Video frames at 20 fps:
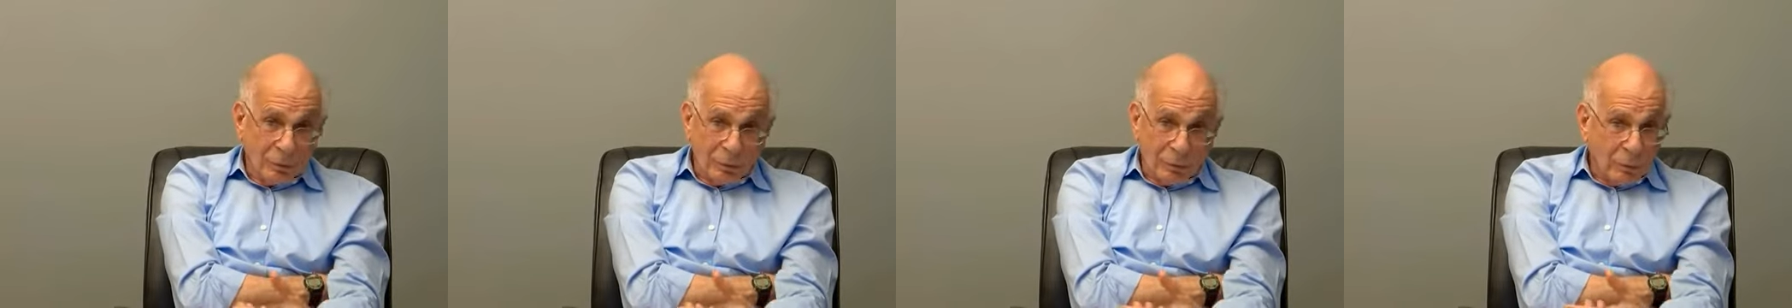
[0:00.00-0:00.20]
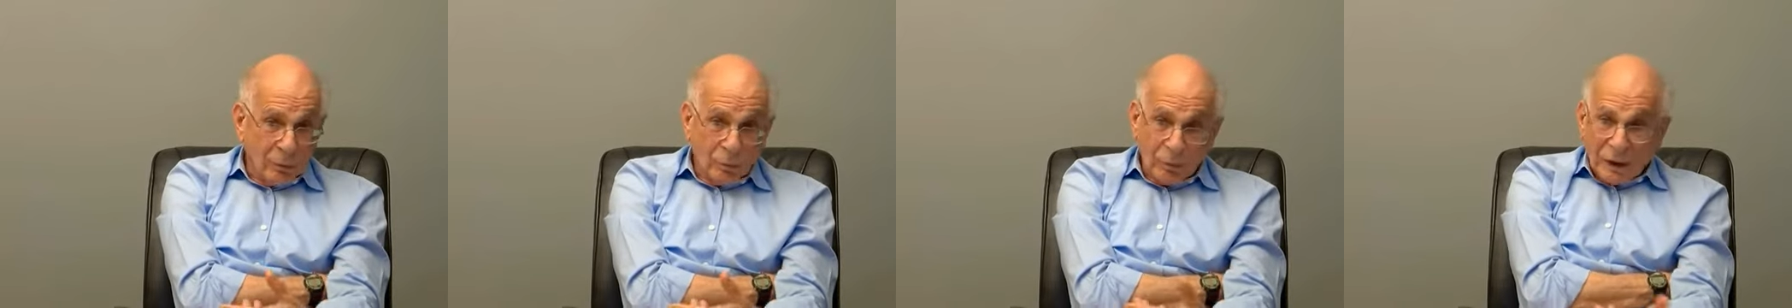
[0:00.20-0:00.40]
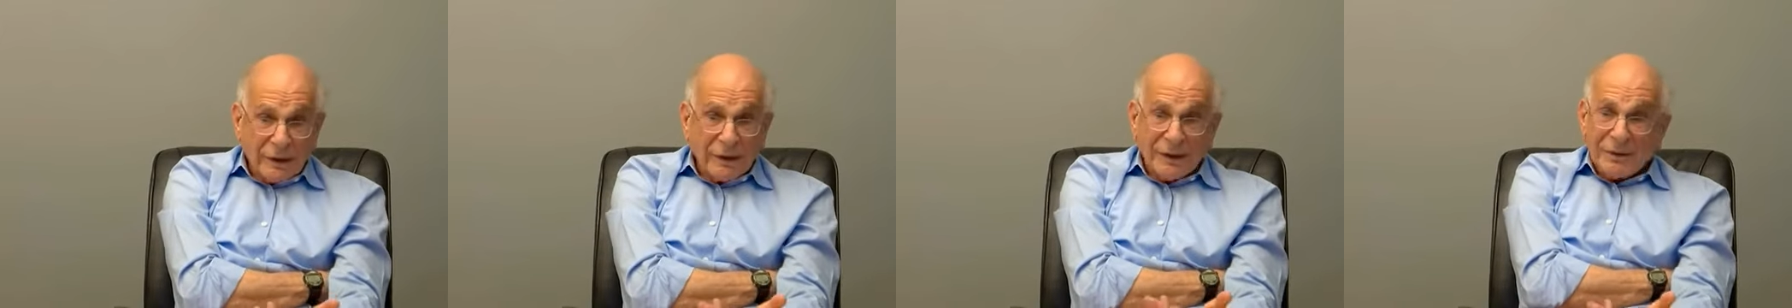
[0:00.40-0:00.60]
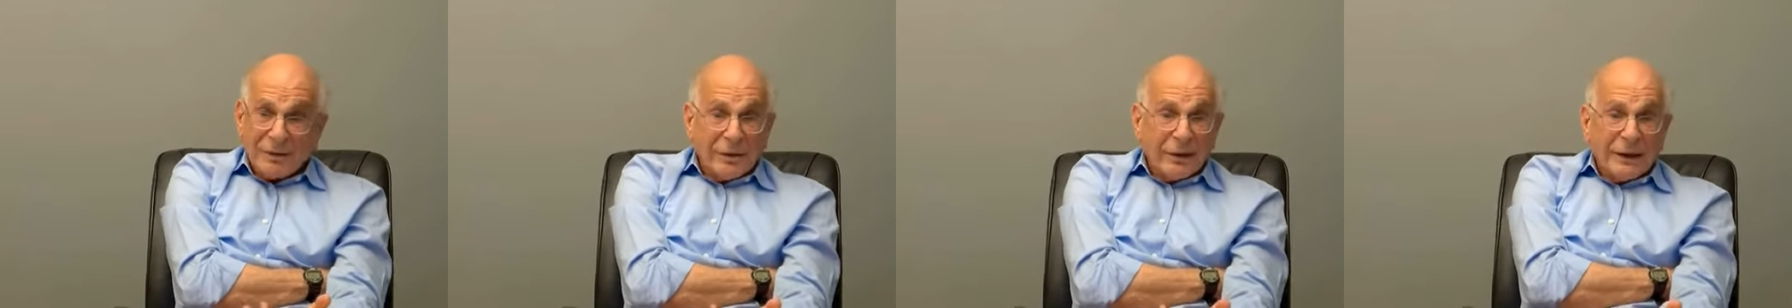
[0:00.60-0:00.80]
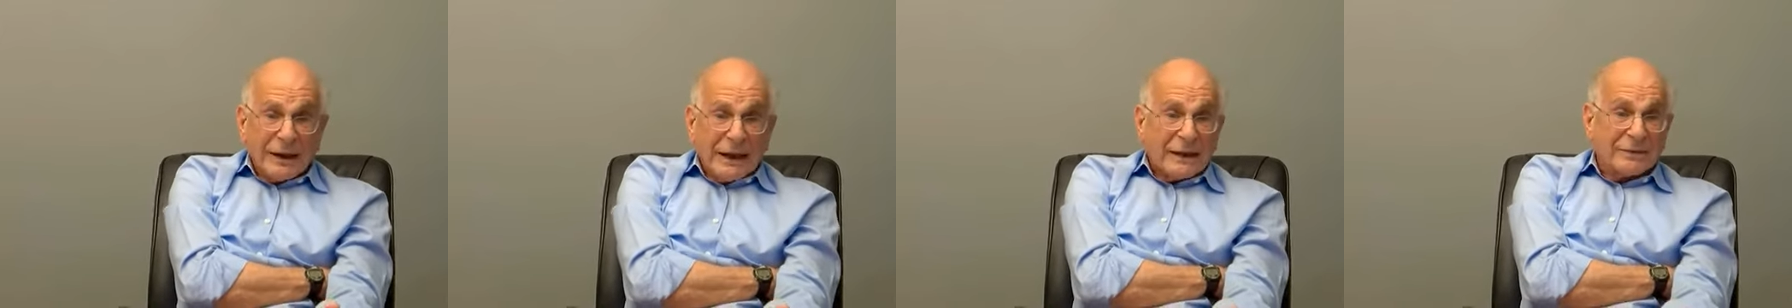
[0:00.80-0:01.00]
what is
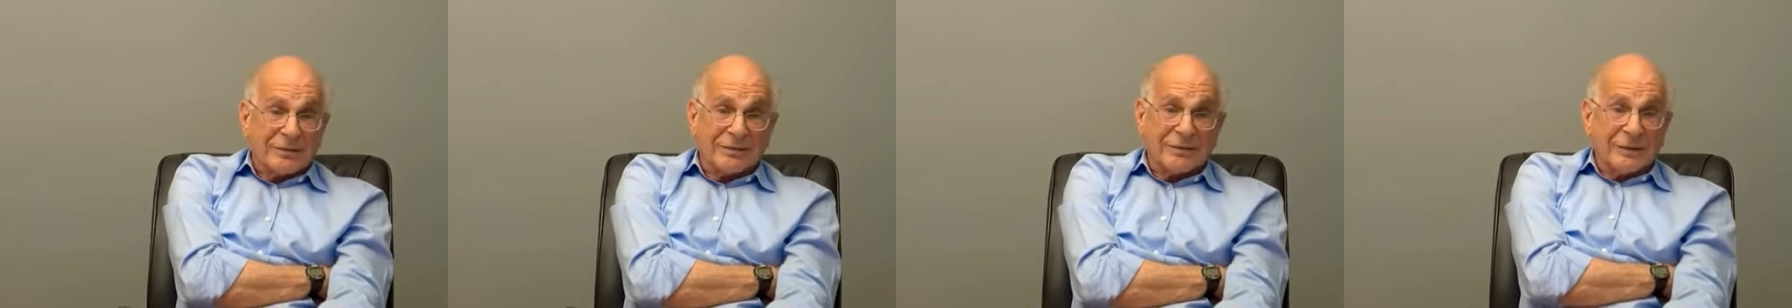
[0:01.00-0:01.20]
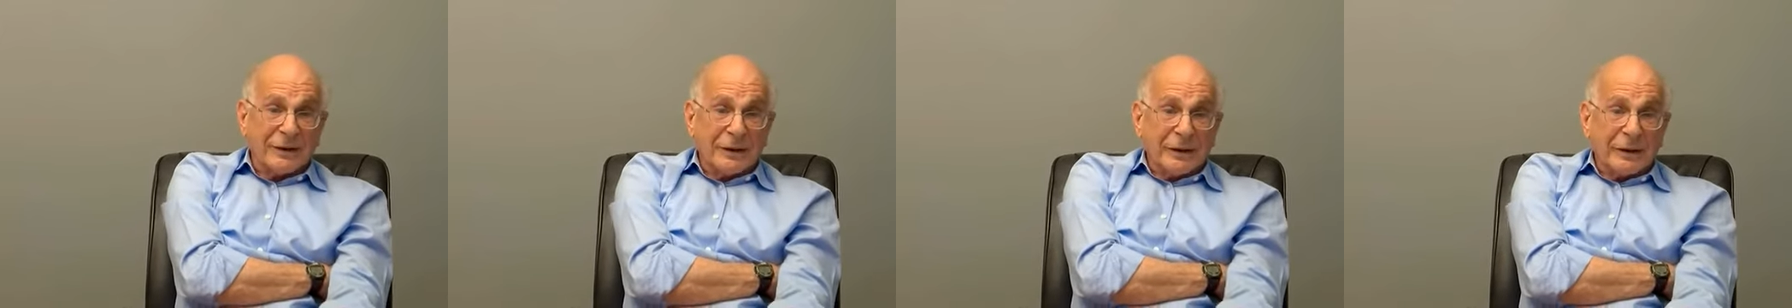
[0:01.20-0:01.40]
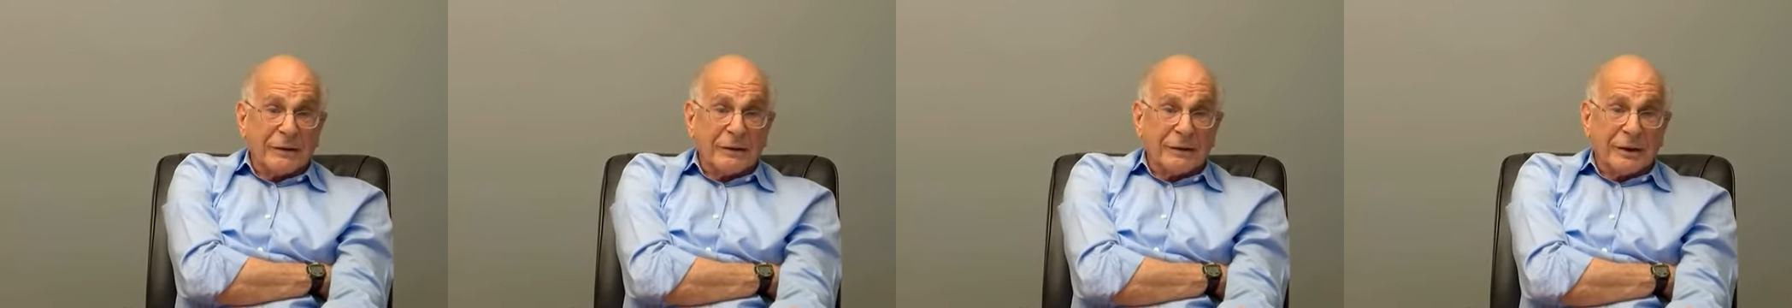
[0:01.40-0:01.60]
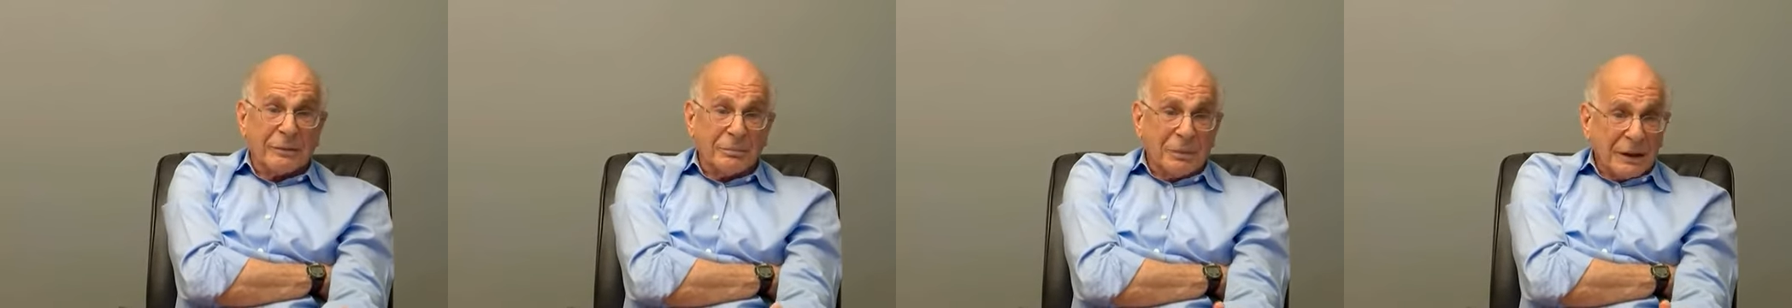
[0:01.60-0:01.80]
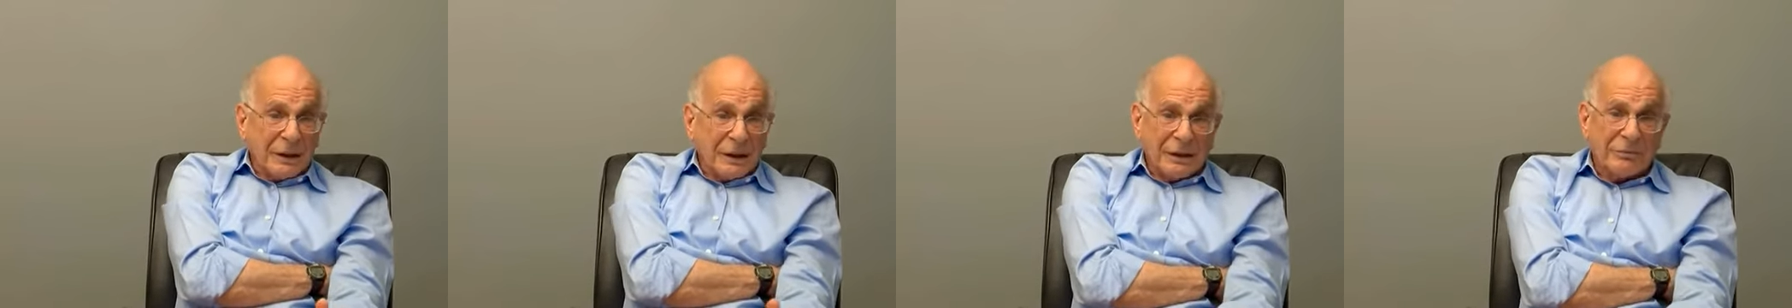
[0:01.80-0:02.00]
the next thing that
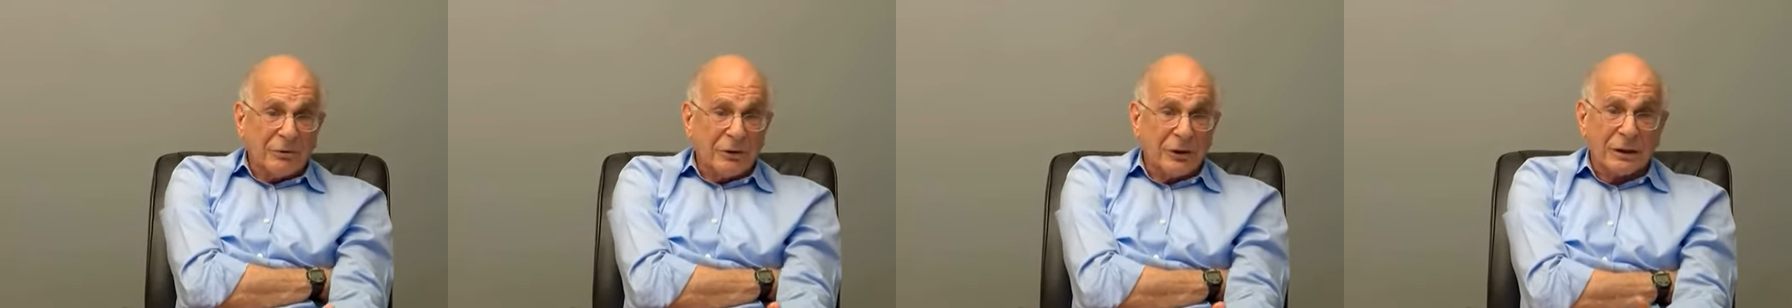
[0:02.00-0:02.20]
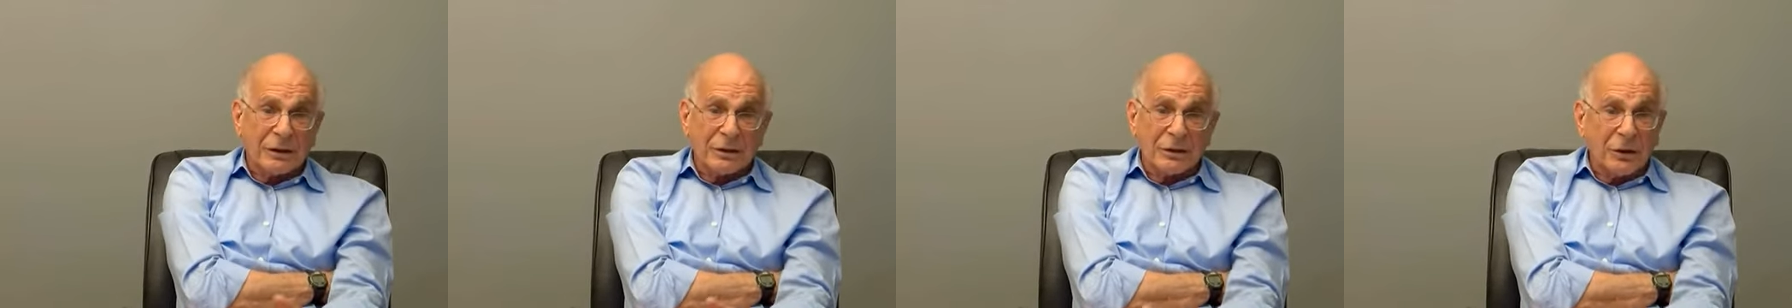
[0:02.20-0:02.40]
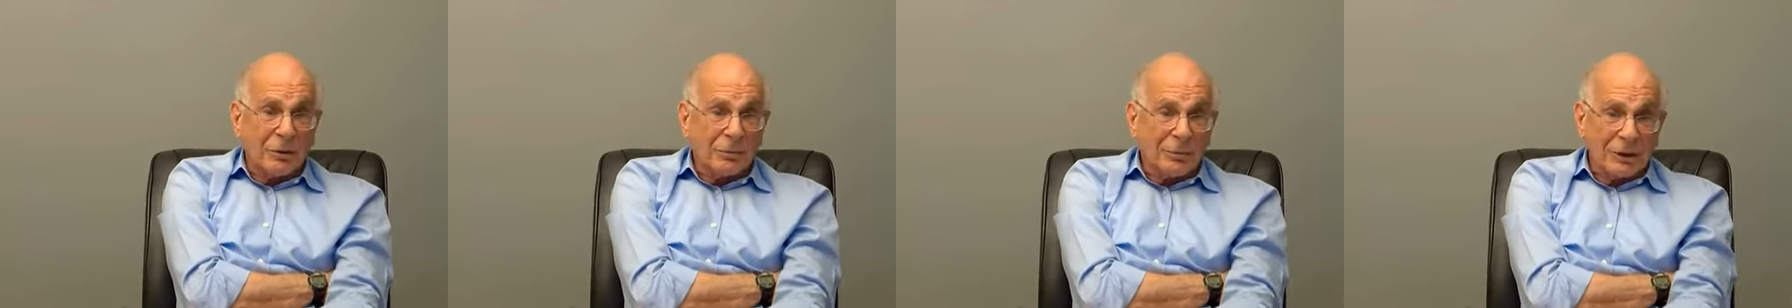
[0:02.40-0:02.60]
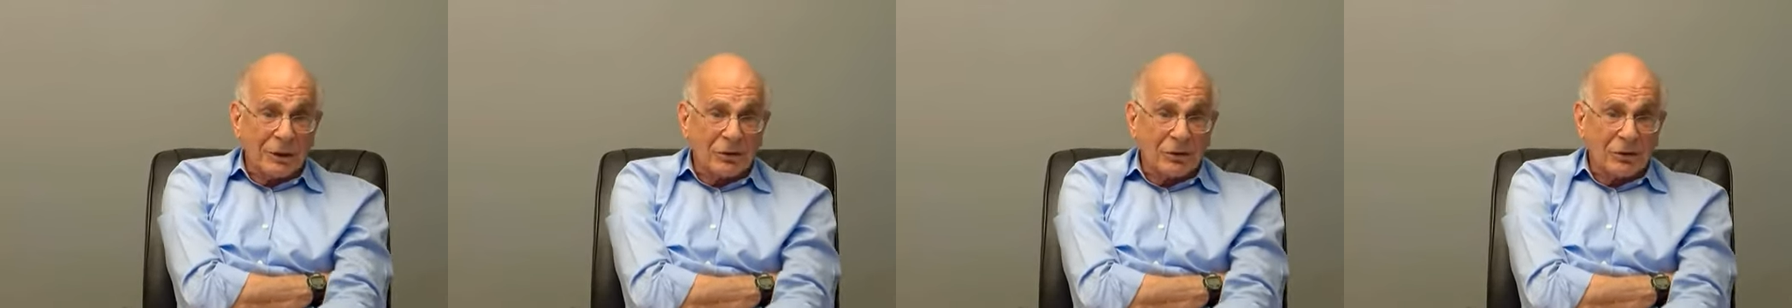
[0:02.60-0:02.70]
behavior economics